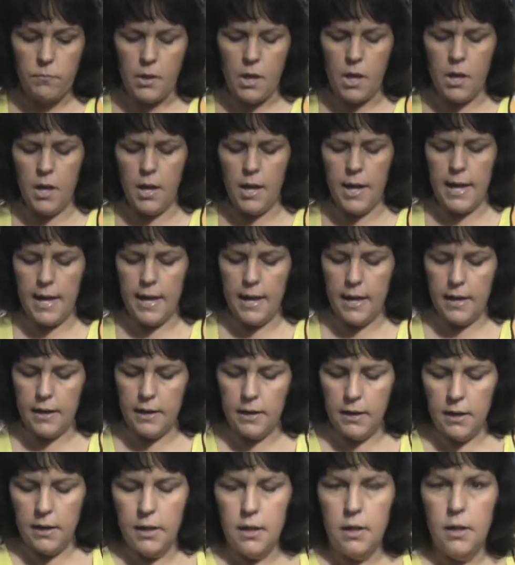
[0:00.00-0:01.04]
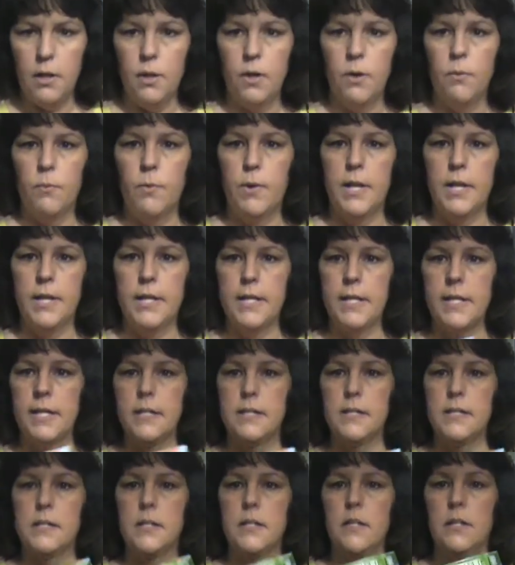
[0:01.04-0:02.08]
I had one of
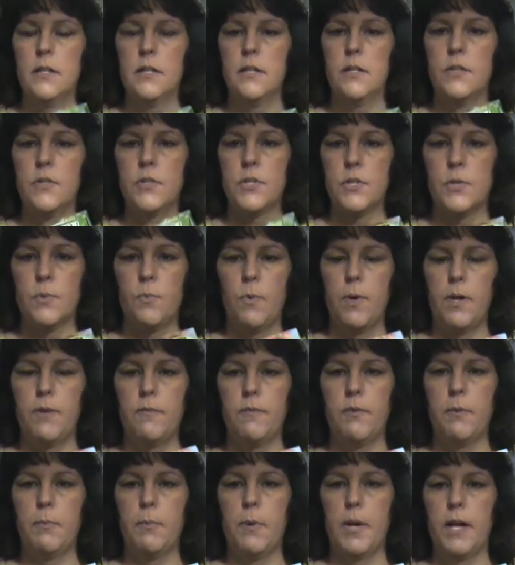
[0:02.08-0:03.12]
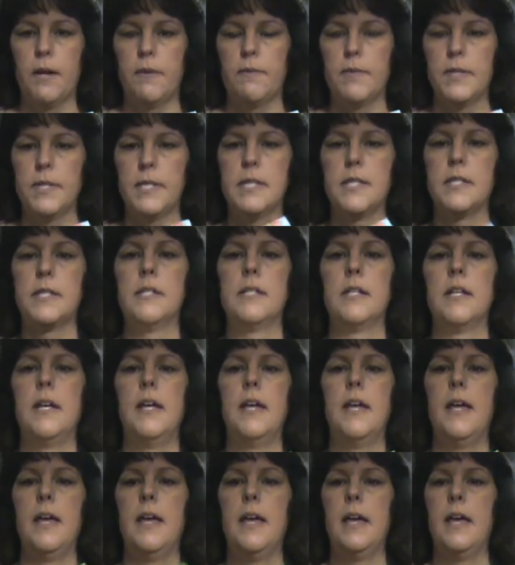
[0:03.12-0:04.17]
these, just one for breakfast,
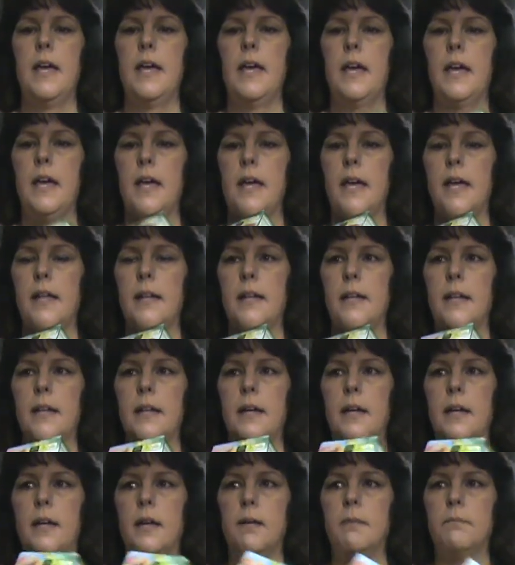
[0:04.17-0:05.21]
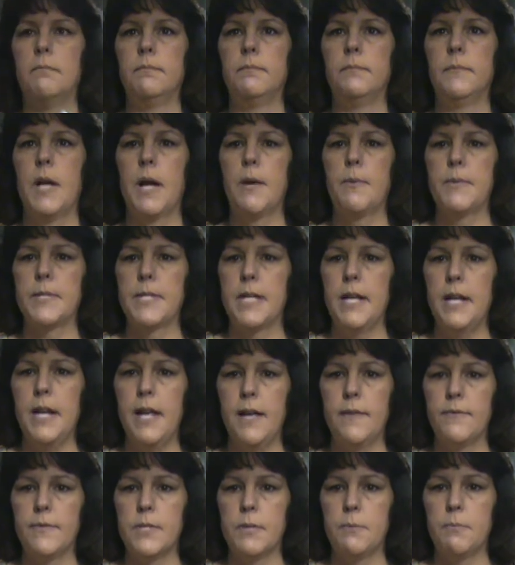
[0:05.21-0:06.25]
and I was going to
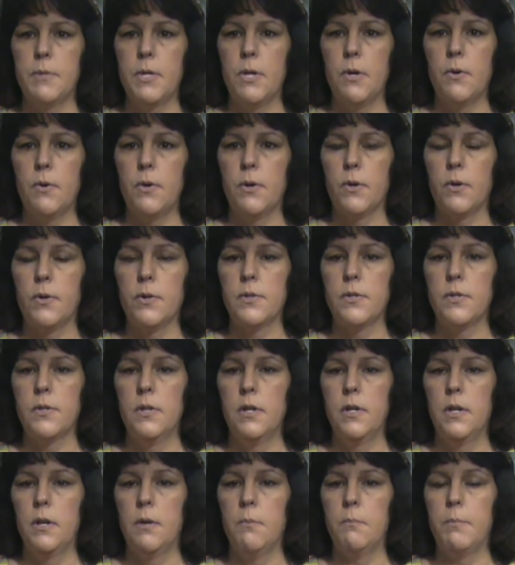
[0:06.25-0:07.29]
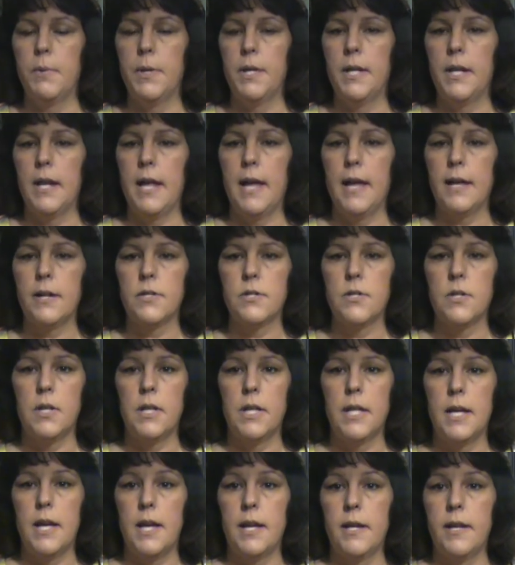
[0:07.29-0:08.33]
have some yogurt, but
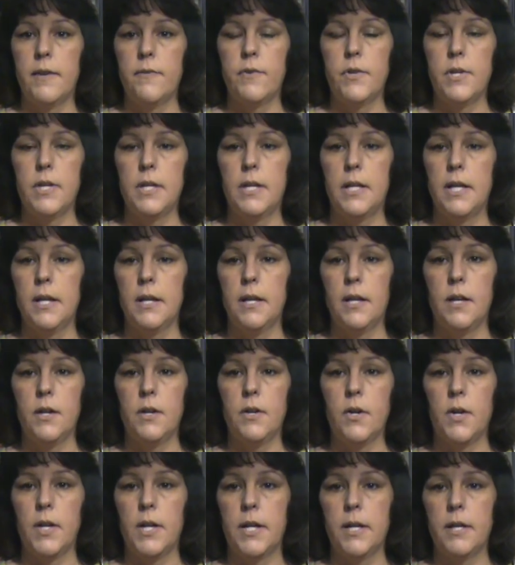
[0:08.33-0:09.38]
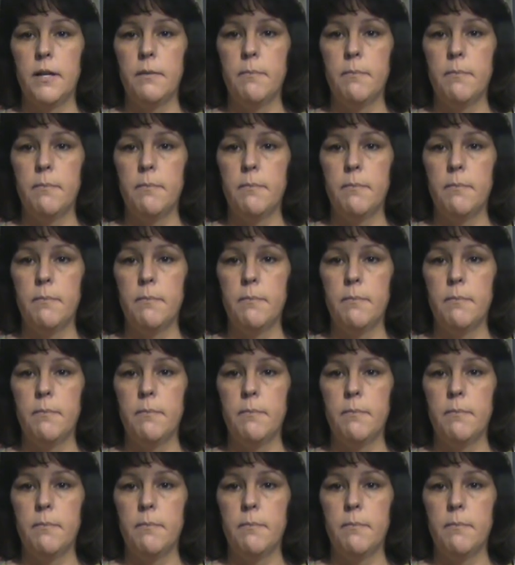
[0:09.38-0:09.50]
actually I never did get hungry